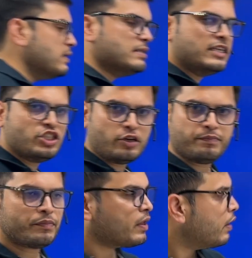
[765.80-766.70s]
16.
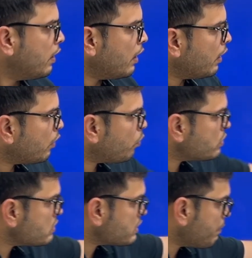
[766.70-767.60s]
Now what
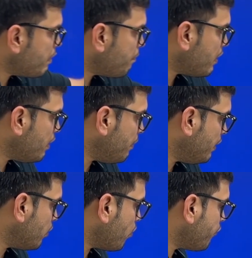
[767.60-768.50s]
is the semi
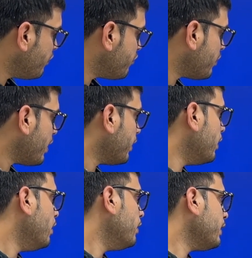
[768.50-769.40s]
perimeter of this
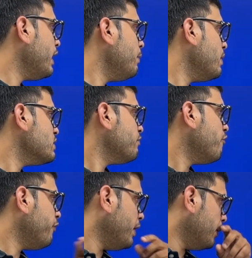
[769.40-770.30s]
triangle? 9 plus
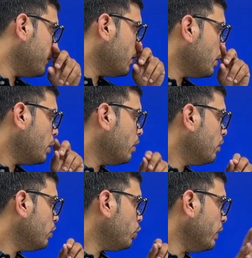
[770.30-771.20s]
15,
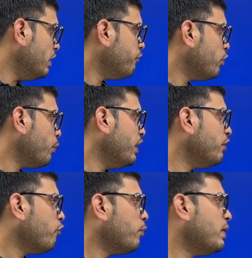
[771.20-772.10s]
24,
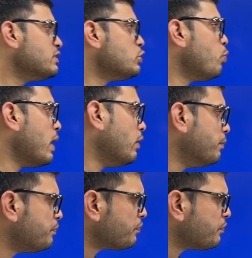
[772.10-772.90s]
24 plus 12,